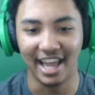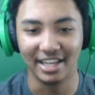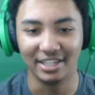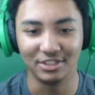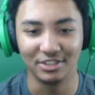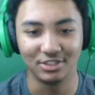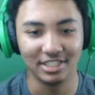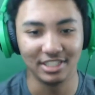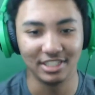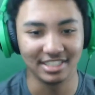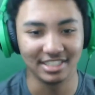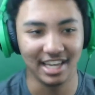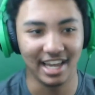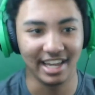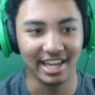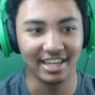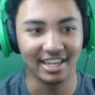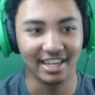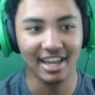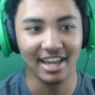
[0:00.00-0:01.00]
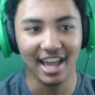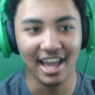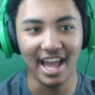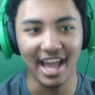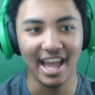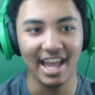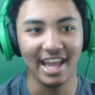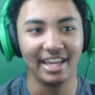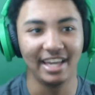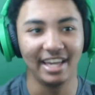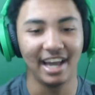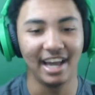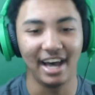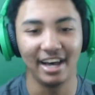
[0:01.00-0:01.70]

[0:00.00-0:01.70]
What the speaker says: And she's like, "Hey,